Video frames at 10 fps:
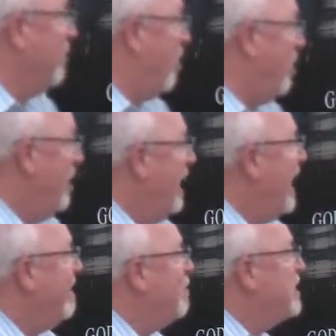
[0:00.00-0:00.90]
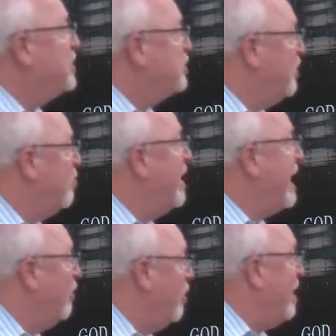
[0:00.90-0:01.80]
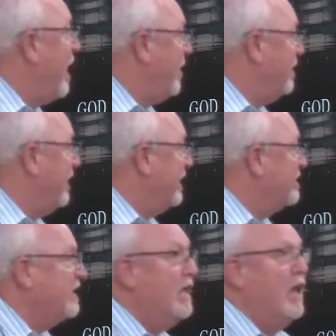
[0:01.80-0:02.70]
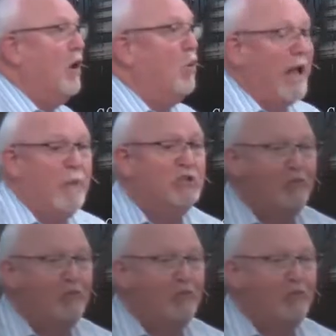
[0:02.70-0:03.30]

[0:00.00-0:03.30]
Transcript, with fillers: are. And that makes us feel better about things. Well, I would